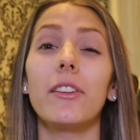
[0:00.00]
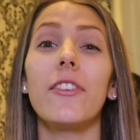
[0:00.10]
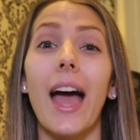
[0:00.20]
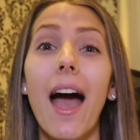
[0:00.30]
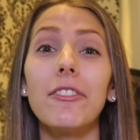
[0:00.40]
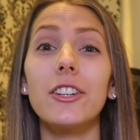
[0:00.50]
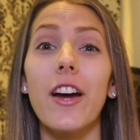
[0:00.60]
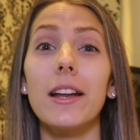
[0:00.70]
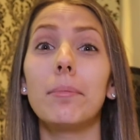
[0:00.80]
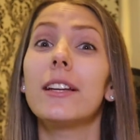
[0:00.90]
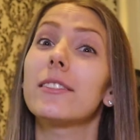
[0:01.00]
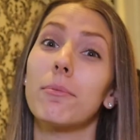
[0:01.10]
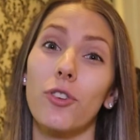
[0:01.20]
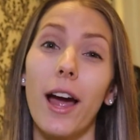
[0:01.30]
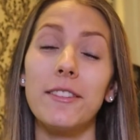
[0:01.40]
And if you haven't already, please
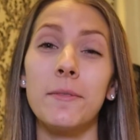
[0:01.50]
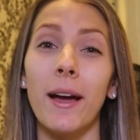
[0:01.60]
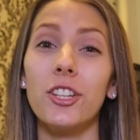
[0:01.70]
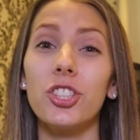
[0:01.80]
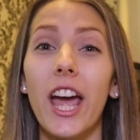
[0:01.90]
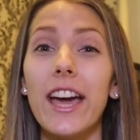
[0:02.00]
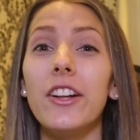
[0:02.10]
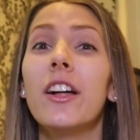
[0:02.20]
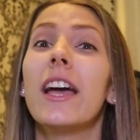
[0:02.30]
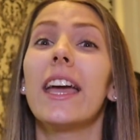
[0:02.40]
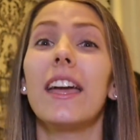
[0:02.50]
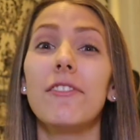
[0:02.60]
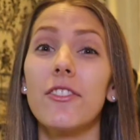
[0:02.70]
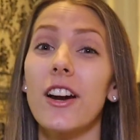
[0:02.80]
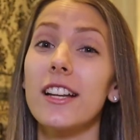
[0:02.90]
subscribe to my channel. If
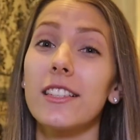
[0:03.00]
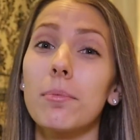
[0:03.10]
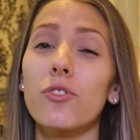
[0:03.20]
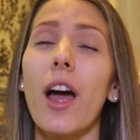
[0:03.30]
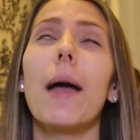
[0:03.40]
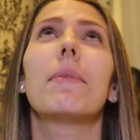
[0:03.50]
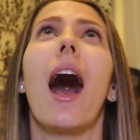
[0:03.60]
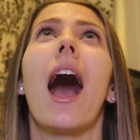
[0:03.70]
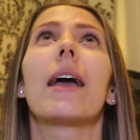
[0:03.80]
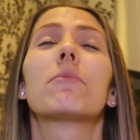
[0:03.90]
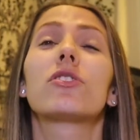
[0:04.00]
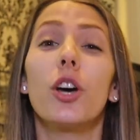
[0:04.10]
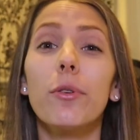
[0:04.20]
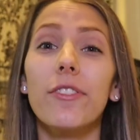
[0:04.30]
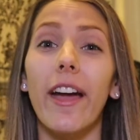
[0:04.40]
you already subscribed, I am
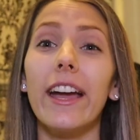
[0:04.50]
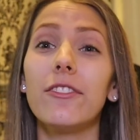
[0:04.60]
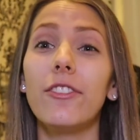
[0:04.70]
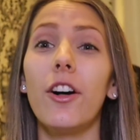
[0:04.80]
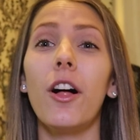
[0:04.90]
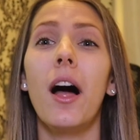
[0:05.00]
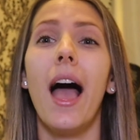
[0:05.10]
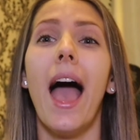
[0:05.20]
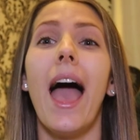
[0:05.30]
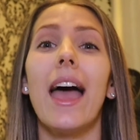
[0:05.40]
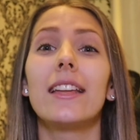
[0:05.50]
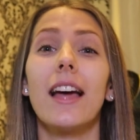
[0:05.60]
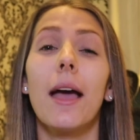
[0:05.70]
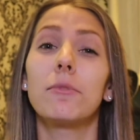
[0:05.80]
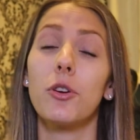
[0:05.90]
so thankful. And
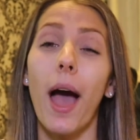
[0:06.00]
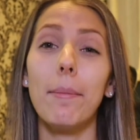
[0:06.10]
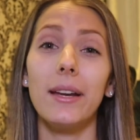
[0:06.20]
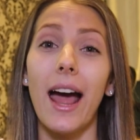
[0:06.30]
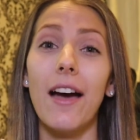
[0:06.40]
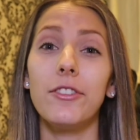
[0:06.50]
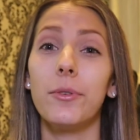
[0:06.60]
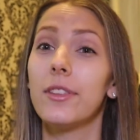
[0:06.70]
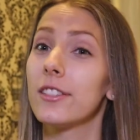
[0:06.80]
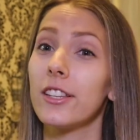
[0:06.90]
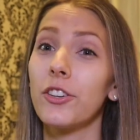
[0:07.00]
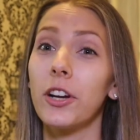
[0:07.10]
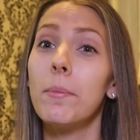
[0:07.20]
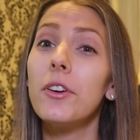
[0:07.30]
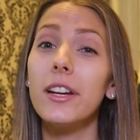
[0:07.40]
I'm so happy to have you in this little
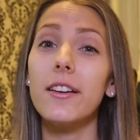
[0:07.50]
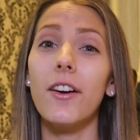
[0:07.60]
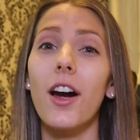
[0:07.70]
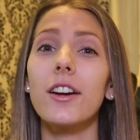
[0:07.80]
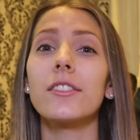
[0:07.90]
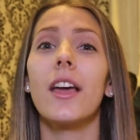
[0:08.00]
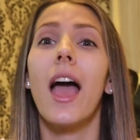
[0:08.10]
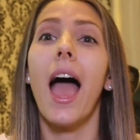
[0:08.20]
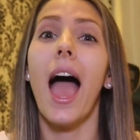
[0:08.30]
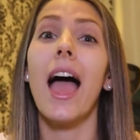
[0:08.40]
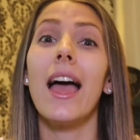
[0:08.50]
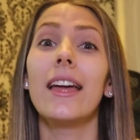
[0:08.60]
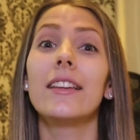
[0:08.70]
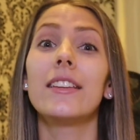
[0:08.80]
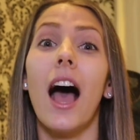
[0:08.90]
community of ours.
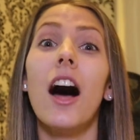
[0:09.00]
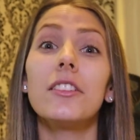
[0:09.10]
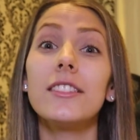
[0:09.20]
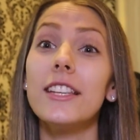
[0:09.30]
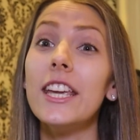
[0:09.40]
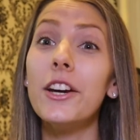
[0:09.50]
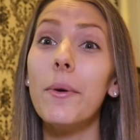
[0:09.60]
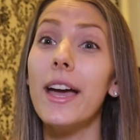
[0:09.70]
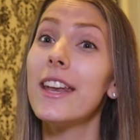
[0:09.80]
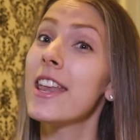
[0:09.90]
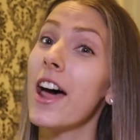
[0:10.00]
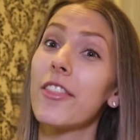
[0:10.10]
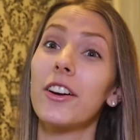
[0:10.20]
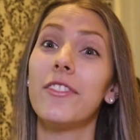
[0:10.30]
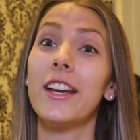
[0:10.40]
And I'll see you in
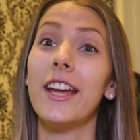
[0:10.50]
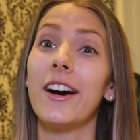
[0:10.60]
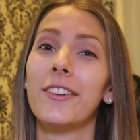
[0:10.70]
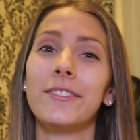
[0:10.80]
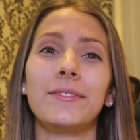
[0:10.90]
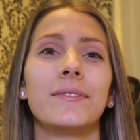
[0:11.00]
another video.